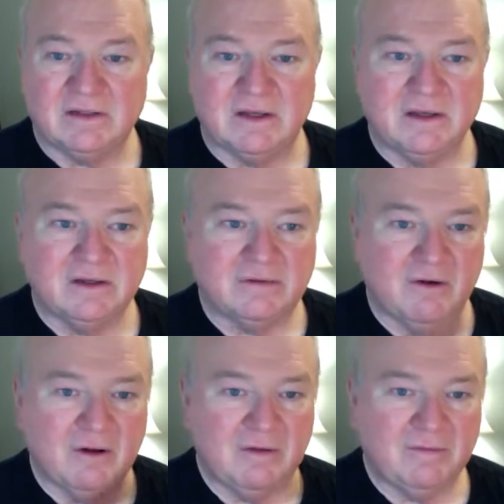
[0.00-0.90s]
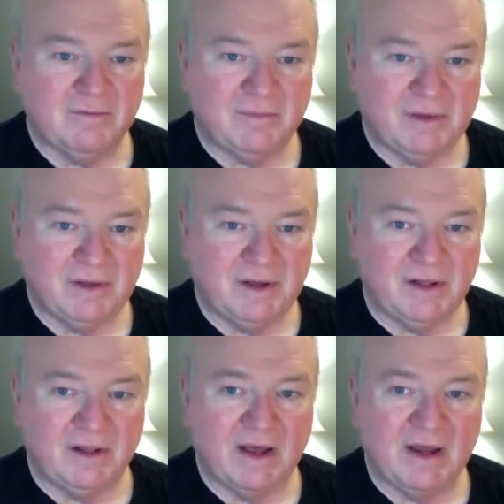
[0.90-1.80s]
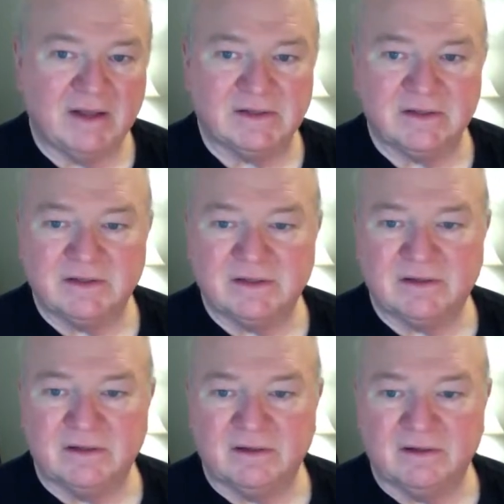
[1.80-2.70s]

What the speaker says: things from alliances,